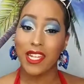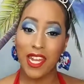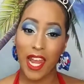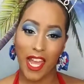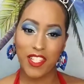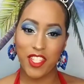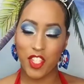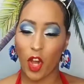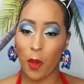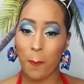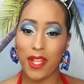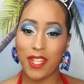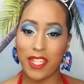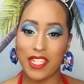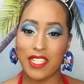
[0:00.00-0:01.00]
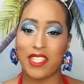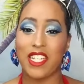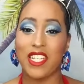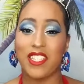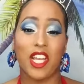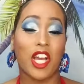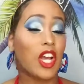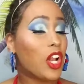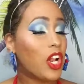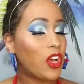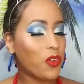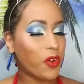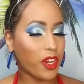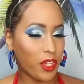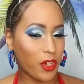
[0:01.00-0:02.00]
Next on my list is
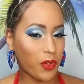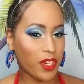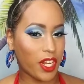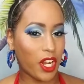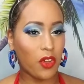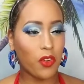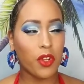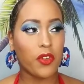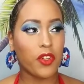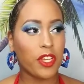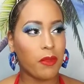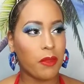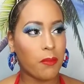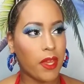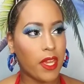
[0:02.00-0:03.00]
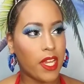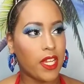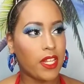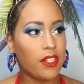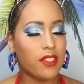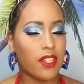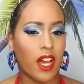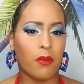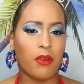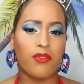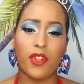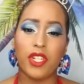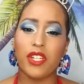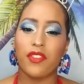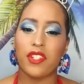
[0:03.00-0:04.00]
Locrio. Now Locrio can be made a
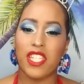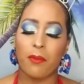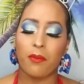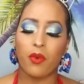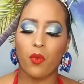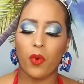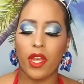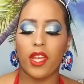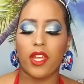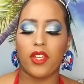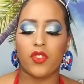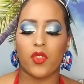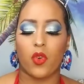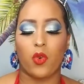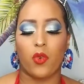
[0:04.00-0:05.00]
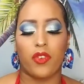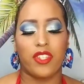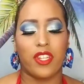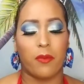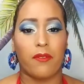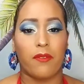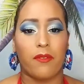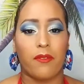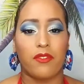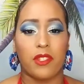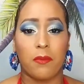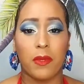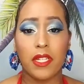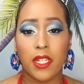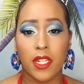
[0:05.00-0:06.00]
few different type of ways or with different types
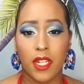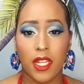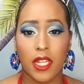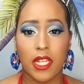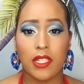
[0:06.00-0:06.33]
of meat in it.